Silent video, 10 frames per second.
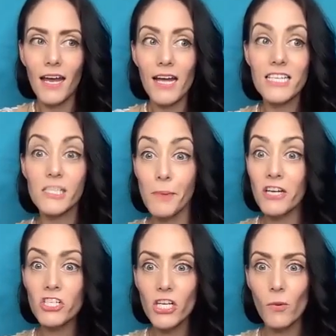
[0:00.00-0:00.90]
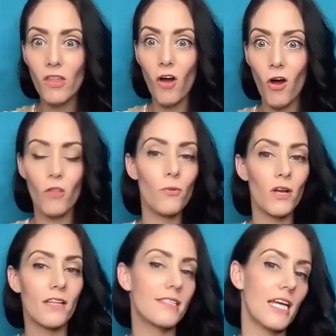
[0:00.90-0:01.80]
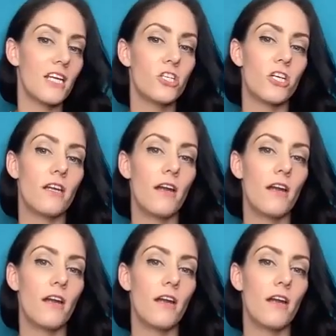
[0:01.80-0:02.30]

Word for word: Especially with all the realization